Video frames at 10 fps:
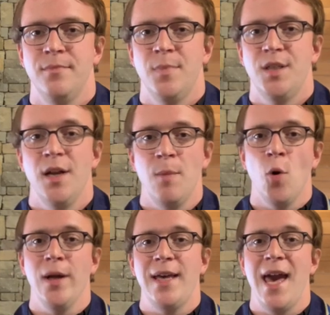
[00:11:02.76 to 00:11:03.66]
Sunday
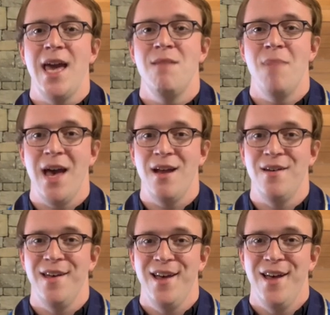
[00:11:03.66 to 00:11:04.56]
morning came,
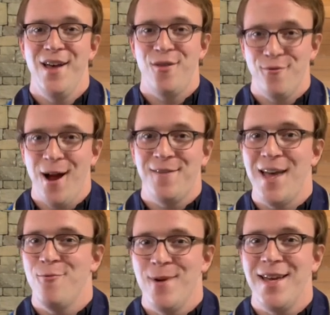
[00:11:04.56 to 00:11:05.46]
and throughout
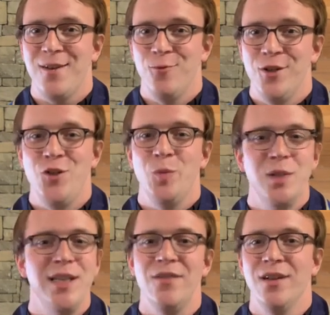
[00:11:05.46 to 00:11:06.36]
that week, would you
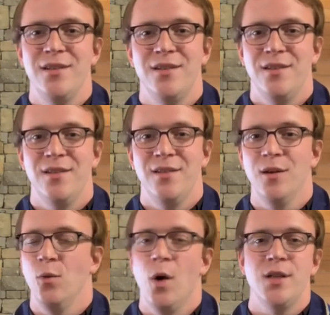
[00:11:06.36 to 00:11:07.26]
believe it,
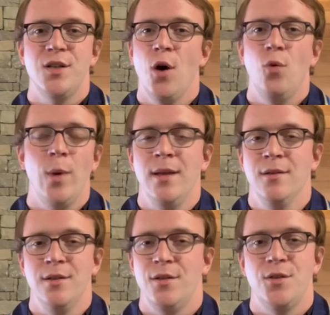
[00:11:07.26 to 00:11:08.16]
there was no
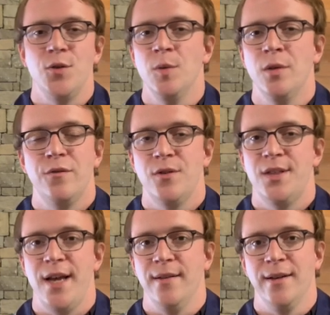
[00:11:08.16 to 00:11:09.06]
wind suitable for
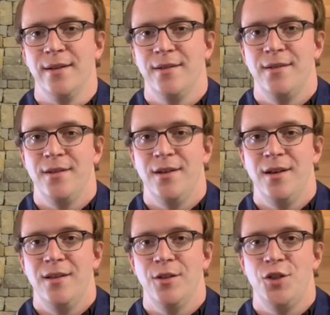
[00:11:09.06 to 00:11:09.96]
sailing.
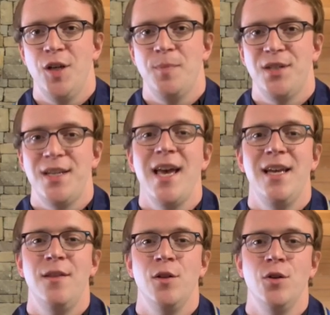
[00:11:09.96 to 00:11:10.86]
The ship
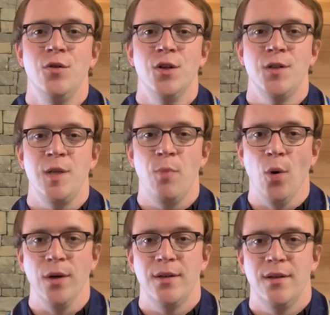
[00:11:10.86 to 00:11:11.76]
stayed in the New Jersey
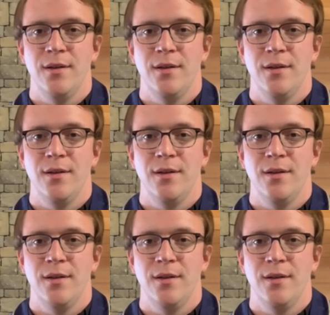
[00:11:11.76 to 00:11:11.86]
port.